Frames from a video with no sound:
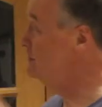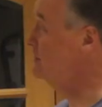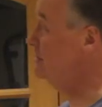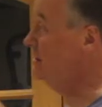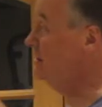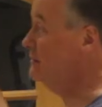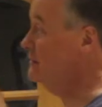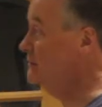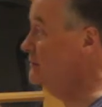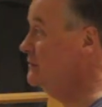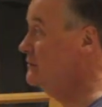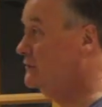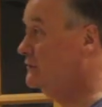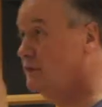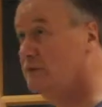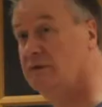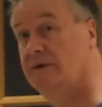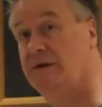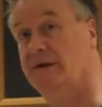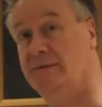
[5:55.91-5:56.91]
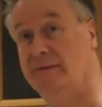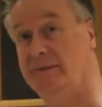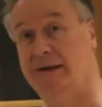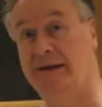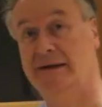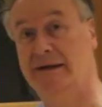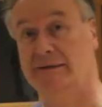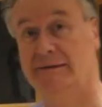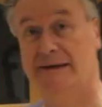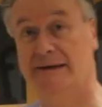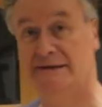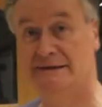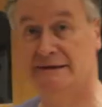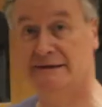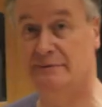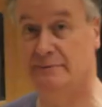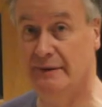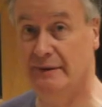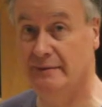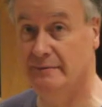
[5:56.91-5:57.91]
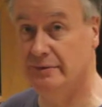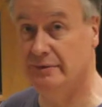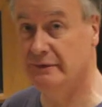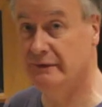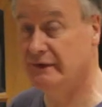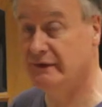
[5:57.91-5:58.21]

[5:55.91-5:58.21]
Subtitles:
because 3 amino acids being put